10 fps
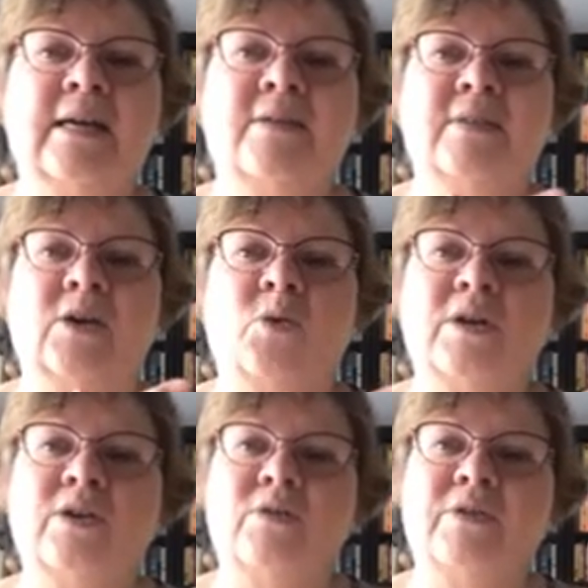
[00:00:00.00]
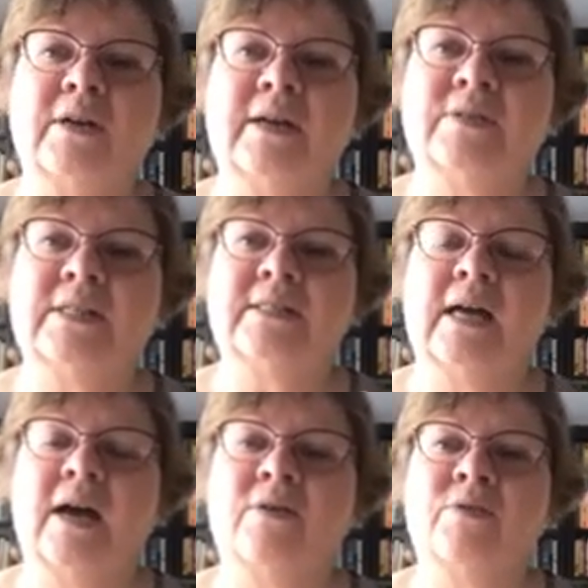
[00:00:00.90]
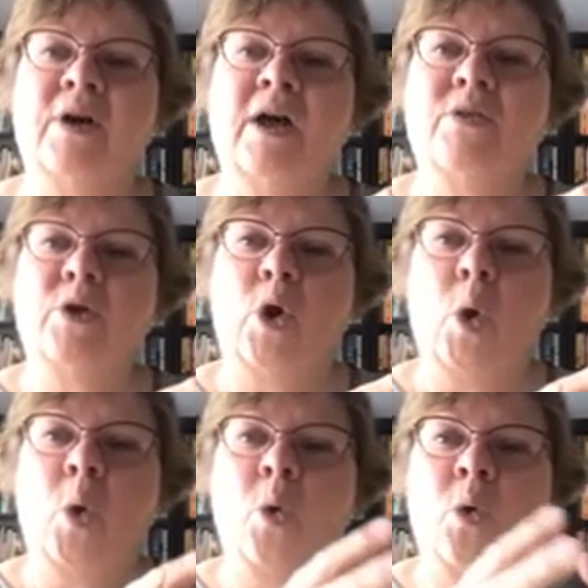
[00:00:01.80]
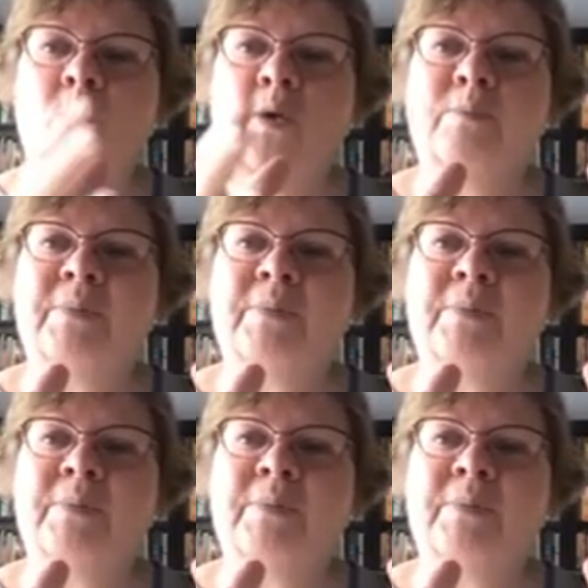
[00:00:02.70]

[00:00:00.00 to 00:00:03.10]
that Gordon Neufeld gives us of the whole